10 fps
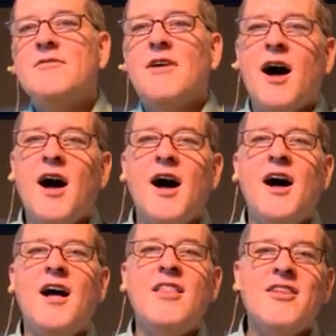
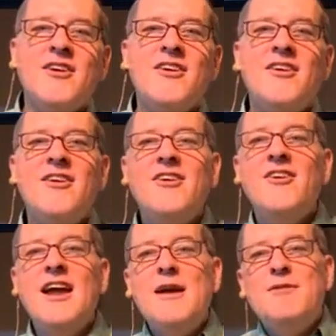
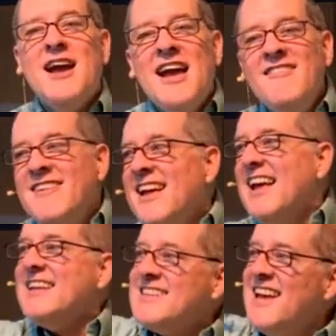Father Abraham
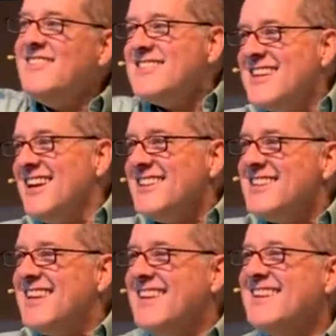has seven sons.